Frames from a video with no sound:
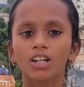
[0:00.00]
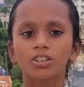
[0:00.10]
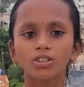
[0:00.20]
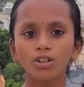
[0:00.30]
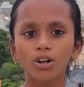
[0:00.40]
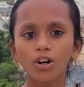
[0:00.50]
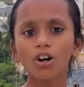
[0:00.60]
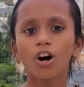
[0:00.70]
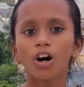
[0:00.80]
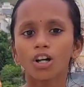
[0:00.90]

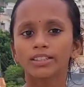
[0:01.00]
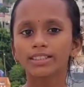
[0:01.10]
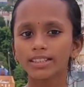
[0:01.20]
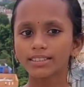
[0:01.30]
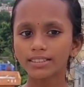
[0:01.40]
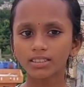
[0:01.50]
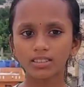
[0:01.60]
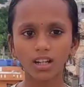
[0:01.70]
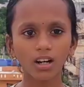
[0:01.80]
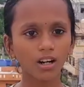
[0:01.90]
So this
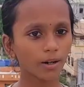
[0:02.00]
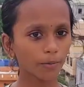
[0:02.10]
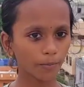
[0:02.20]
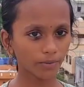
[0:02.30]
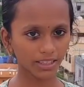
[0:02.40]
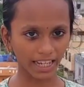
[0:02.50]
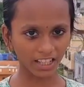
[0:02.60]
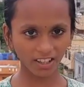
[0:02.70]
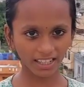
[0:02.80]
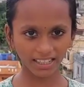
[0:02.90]

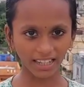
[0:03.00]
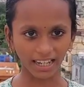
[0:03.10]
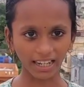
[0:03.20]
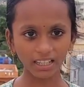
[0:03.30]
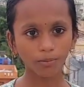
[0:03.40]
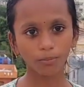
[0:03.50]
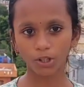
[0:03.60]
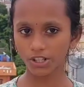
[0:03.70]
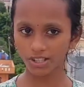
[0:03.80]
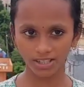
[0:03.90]
thyroid gland
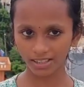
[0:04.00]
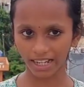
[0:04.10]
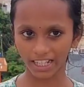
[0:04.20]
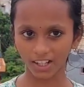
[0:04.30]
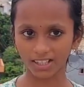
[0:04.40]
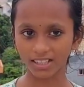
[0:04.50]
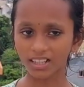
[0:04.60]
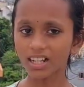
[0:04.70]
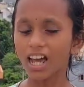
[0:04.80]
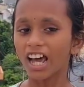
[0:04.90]
produces
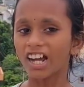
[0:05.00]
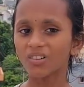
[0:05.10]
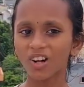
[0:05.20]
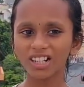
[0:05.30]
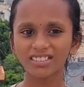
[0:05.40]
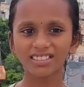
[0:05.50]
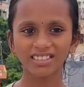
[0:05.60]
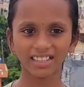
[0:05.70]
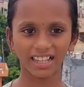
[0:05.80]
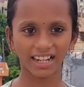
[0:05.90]
thyroxine, and what does
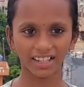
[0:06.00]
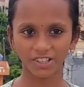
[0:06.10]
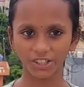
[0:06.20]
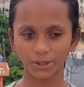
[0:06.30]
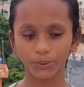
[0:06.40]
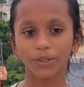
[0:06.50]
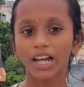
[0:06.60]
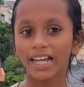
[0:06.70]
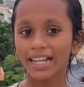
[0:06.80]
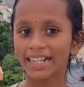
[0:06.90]
this thyroxine do?
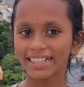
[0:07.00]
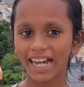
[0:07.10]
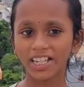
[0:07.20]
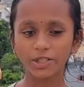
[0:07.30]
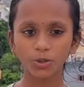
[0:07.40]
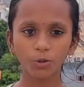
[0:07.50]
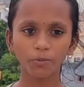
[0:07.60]
It has two